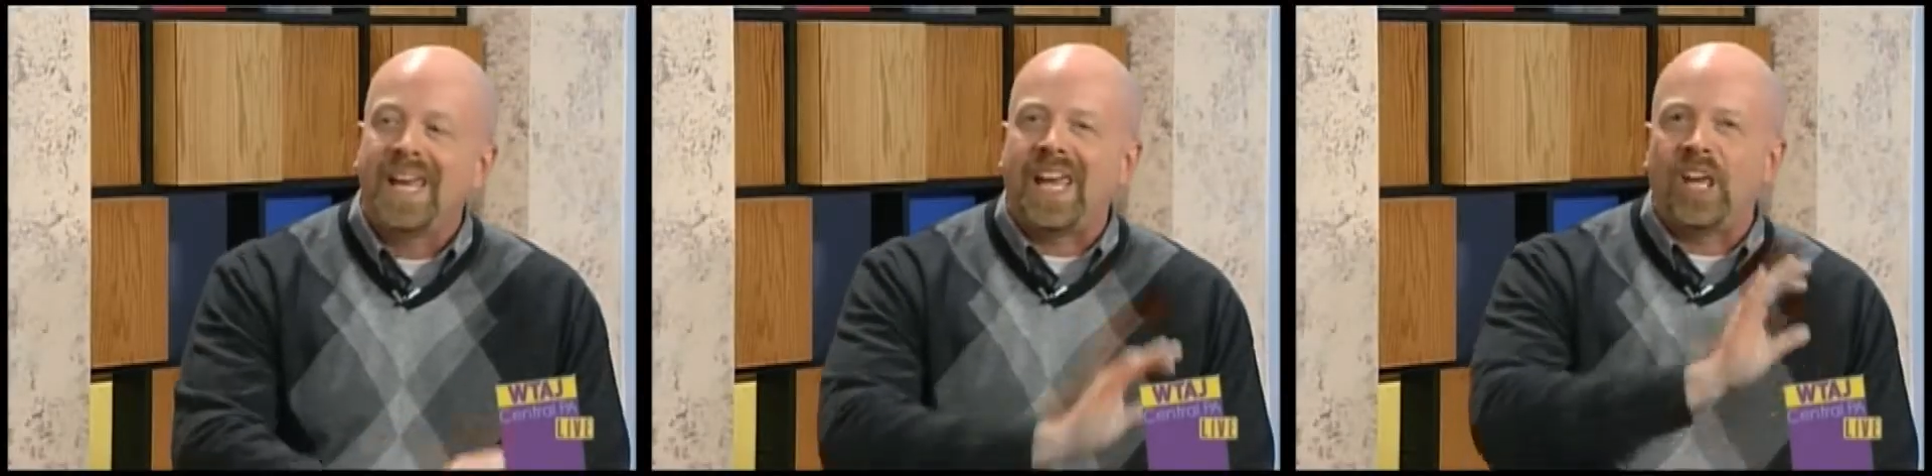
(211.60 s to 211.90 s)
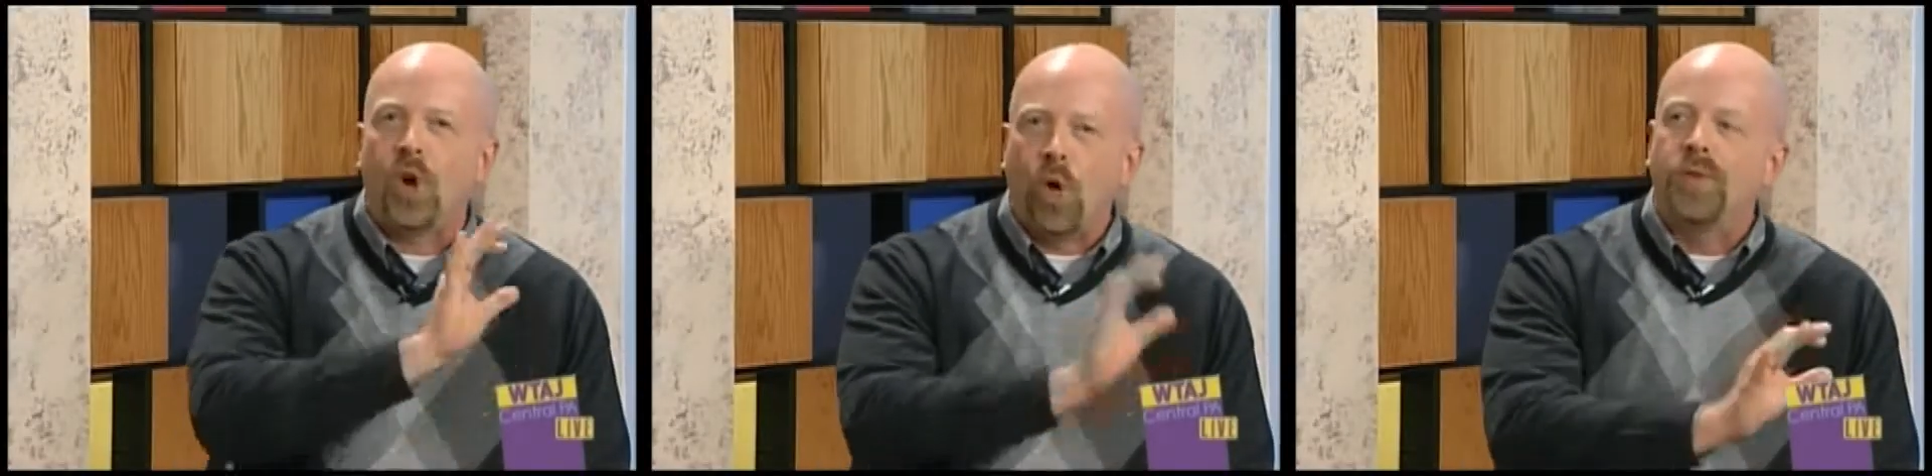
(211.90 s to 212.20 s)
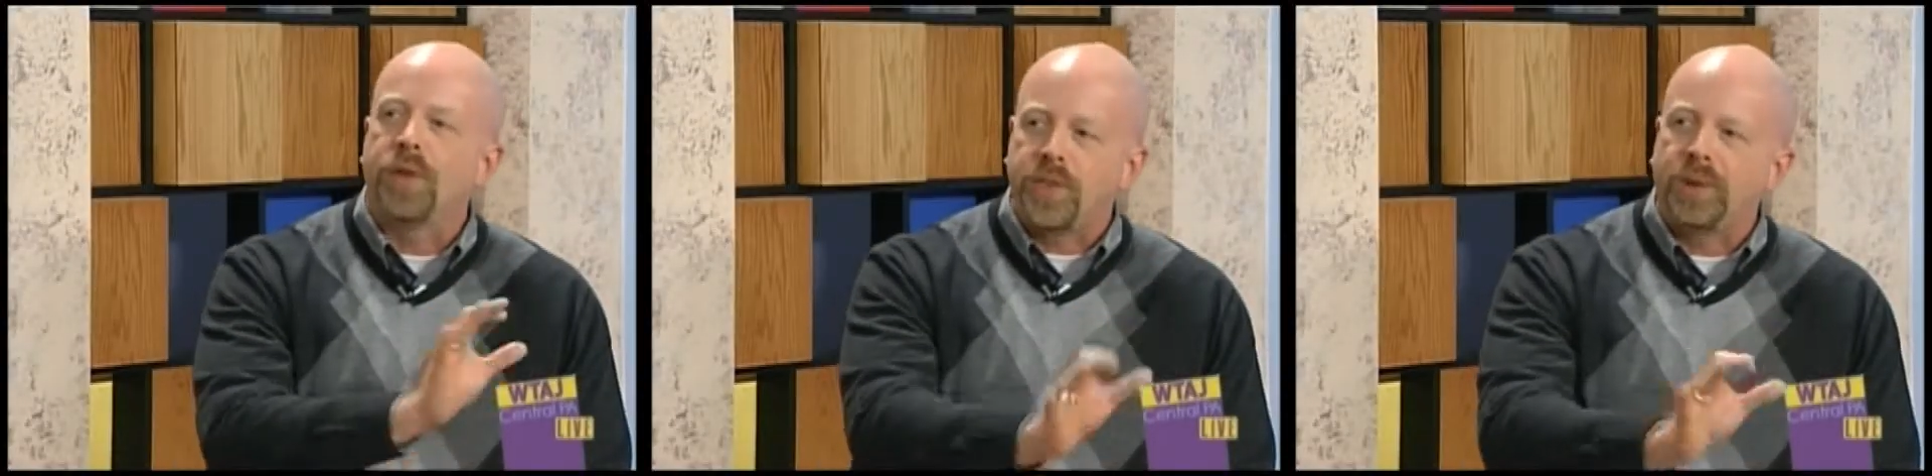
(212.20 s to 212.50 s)
and
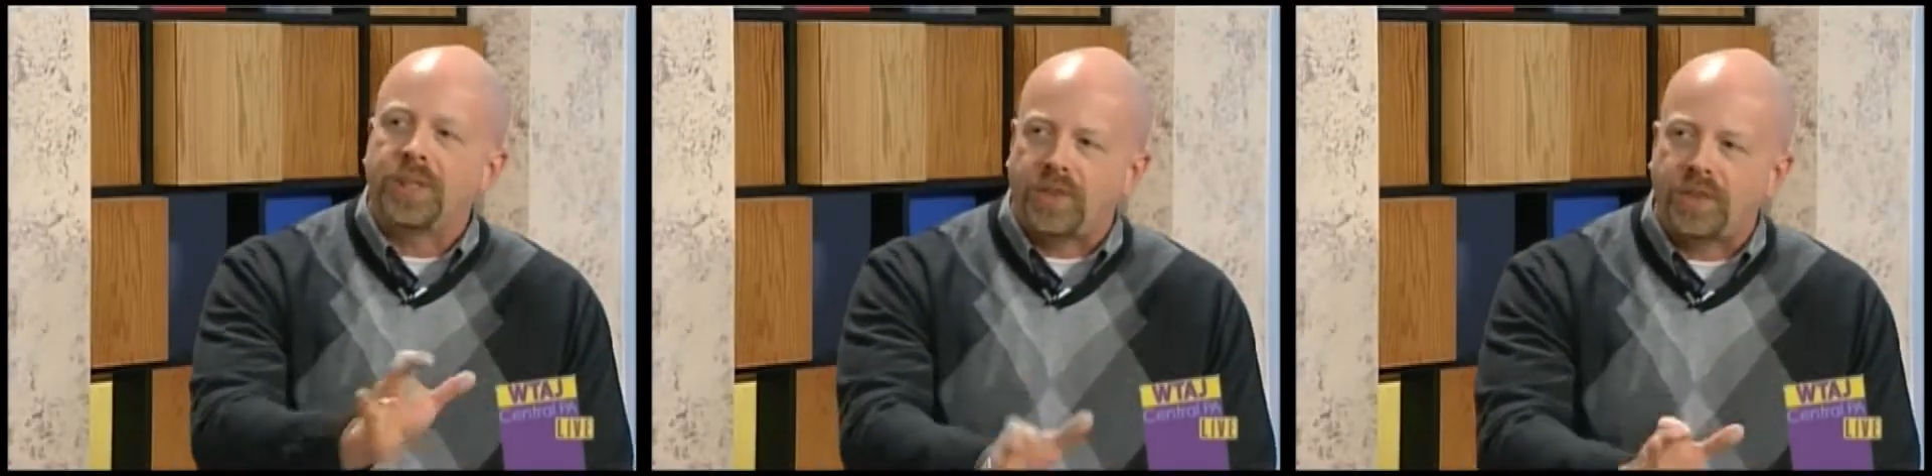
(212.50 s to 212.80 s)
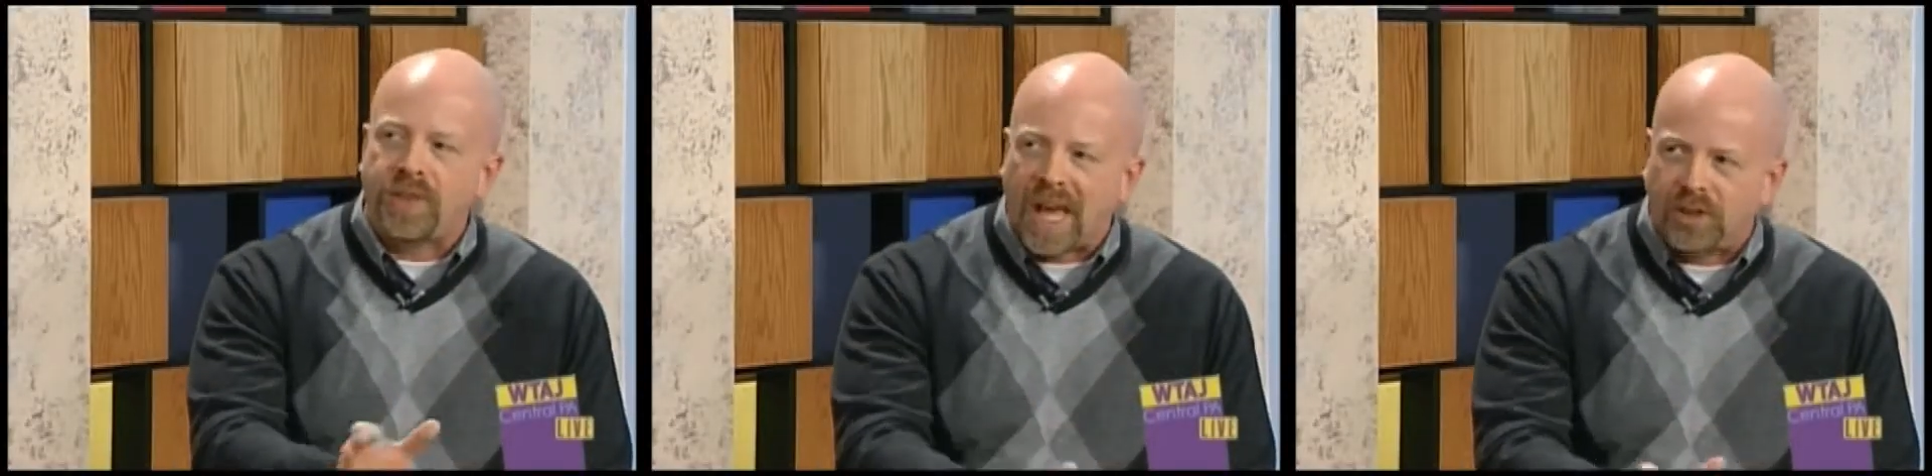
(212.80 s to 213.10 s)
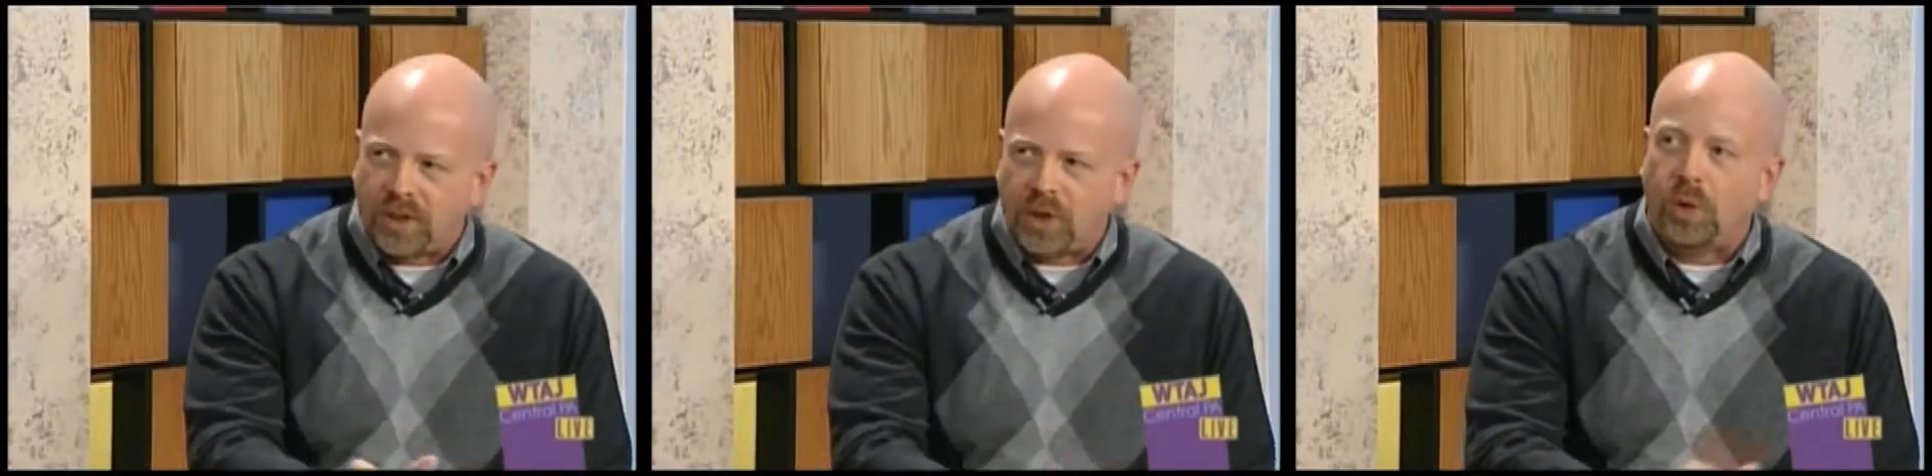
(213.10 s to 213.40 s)
over
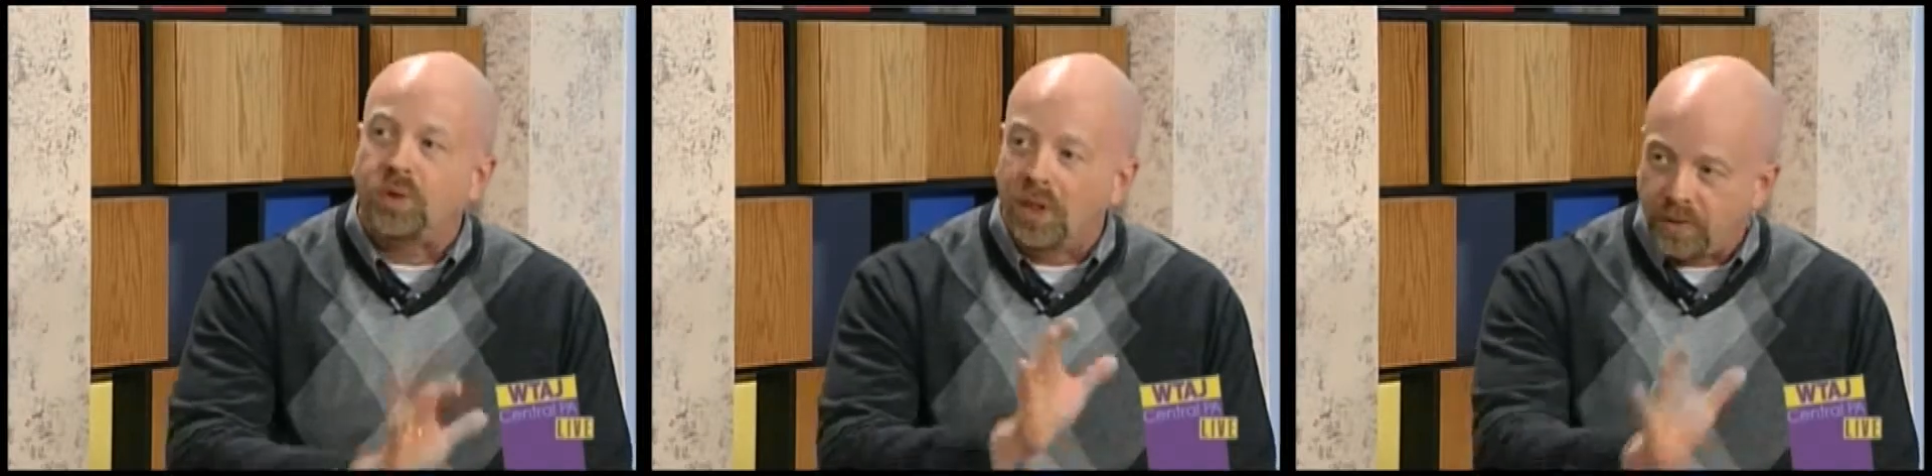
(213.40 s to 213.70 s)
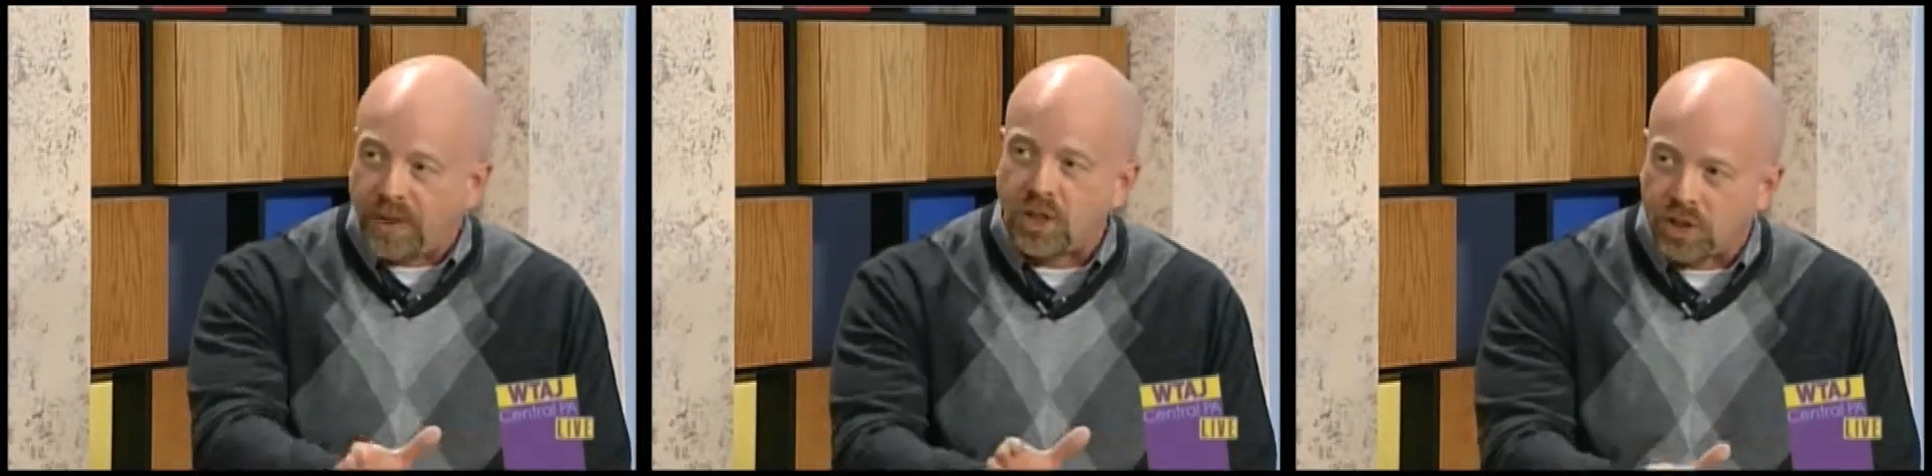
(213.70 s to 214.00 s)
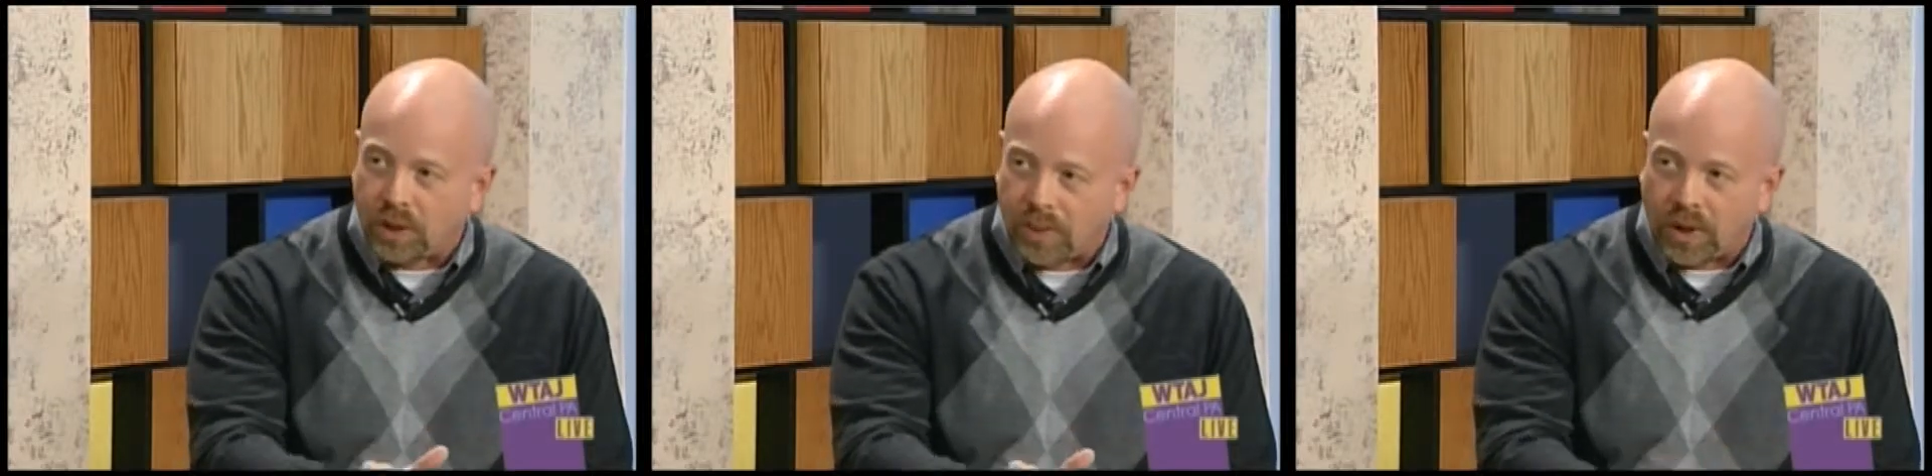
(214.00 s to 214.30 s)
36,000 of those finished
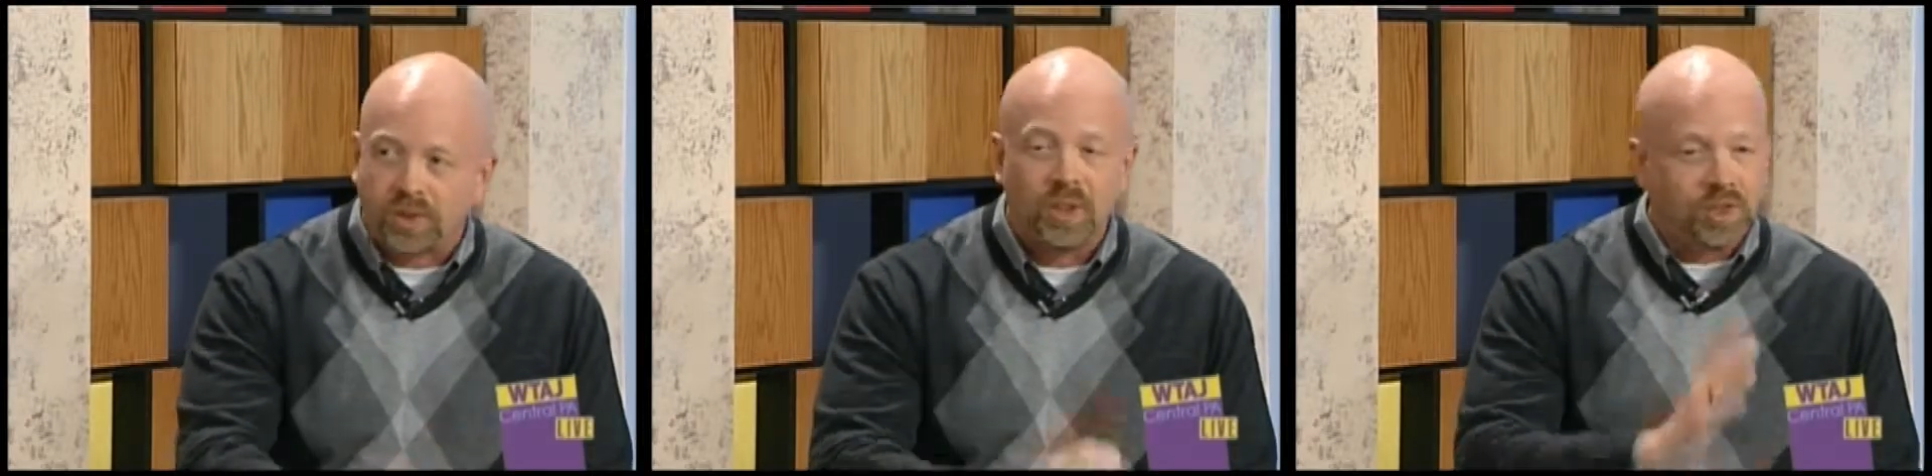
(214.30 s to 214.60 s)
their books. Mm -hmm.